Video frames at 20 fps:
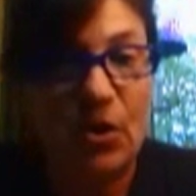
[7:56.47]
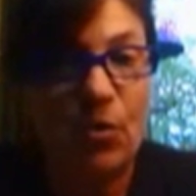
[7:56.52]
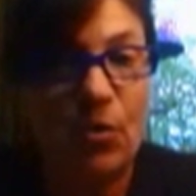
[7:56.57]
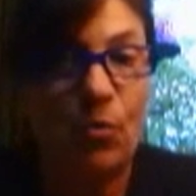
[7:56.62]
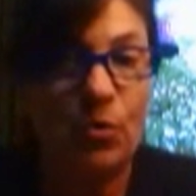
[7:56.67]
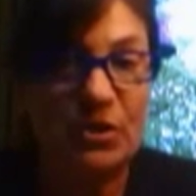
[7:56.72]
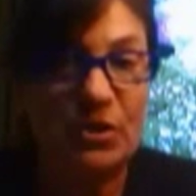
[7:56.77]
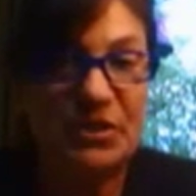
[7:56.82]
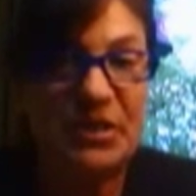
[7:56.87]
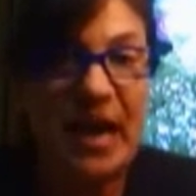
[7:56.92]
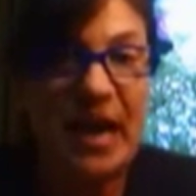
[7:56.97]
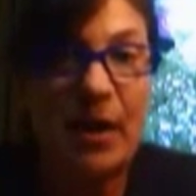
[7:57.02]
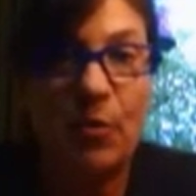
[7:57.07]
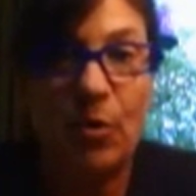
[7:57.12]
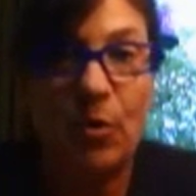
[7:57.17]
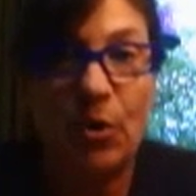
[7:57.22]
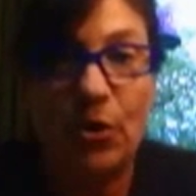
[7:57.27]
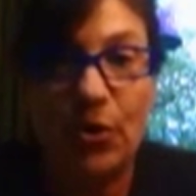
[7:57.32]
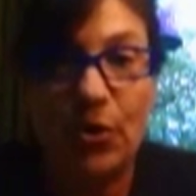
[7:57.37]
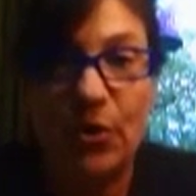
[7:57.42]
or
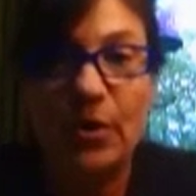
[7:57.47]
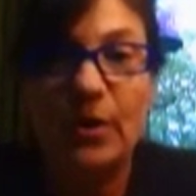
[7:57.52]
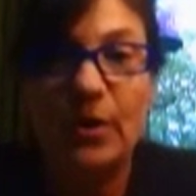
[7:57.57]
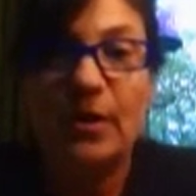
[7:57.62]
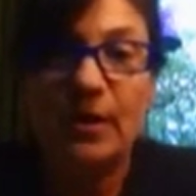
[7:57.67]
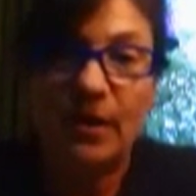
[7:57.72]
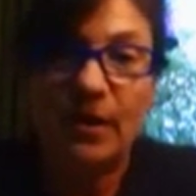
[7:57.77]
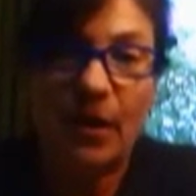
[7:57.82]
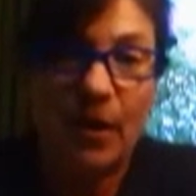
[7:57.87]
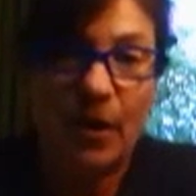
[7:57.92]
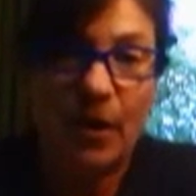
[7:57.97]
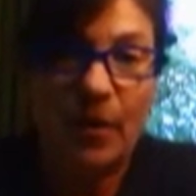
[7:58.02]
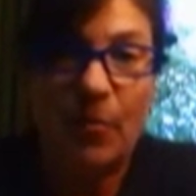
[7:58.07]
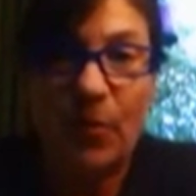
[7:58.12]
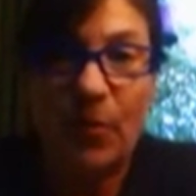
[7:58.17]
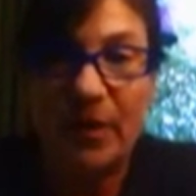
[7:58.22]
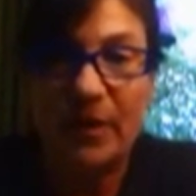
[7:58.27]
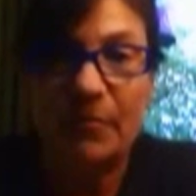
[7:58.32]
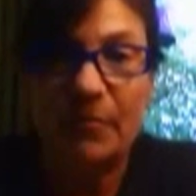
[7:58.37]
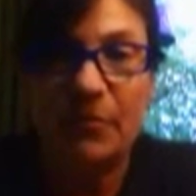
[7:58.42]
dower,
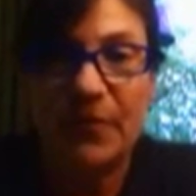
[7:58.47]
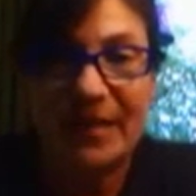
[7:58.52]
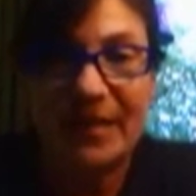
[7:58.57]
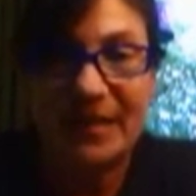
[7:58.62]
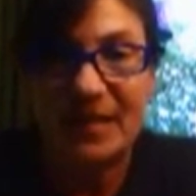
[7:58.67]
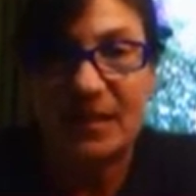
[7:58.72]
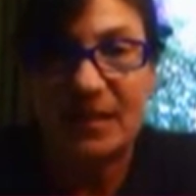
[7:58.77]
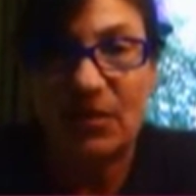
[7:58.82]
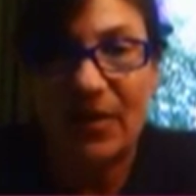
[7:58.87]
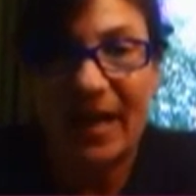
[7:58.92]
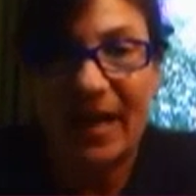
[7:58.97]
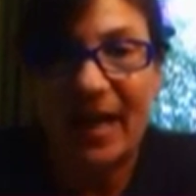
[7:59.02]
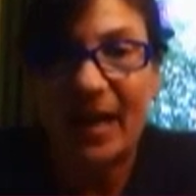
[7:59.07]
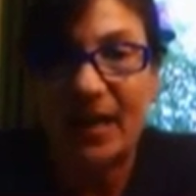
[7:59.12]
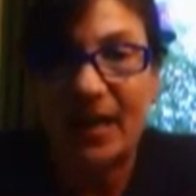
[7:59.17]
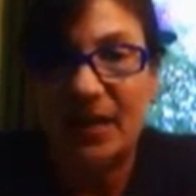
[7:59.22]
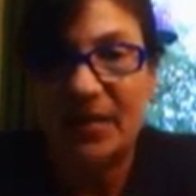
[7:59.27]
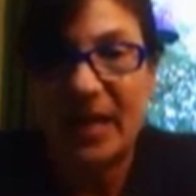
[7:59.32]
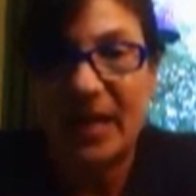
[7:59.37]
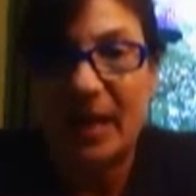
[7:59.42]
whatever they still had
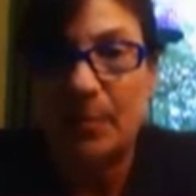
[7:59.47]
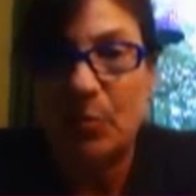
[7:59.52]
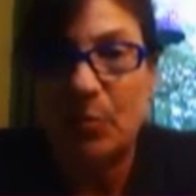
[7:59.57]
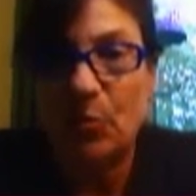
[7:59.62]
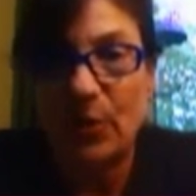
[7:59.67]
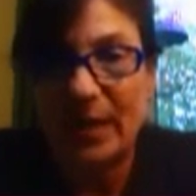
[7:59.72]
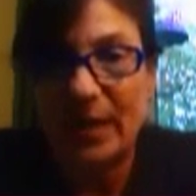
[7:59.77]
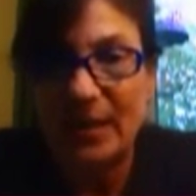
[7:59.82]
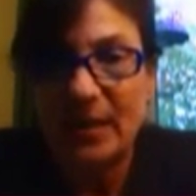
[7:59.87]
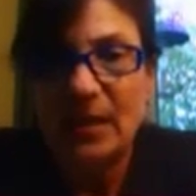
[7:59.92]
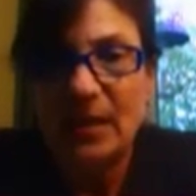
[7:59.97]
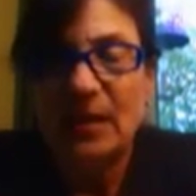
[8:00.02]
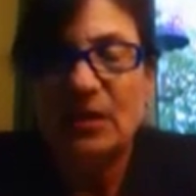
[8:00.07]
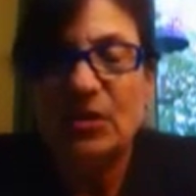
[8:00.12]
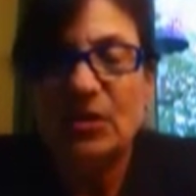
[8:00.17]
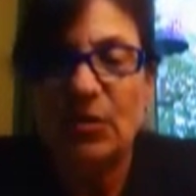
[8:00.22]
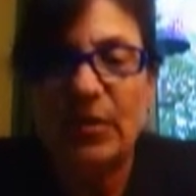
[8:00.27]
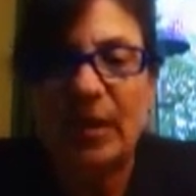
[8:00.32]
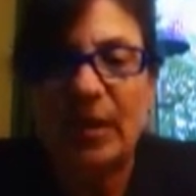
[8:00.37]
at that point. So they